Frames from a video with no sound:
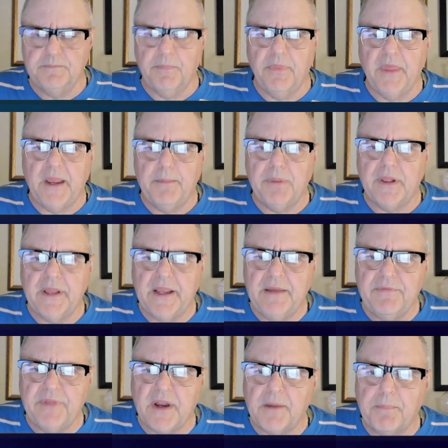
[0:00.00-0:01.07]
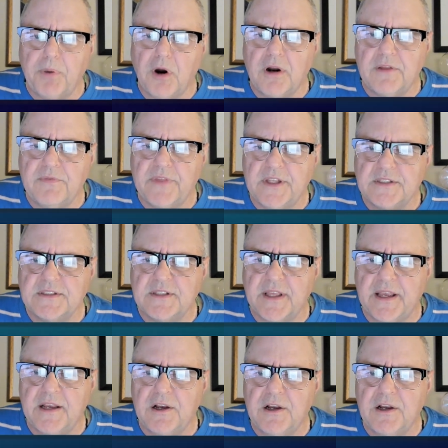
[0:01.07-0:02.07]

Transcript: They believe they are part of this thing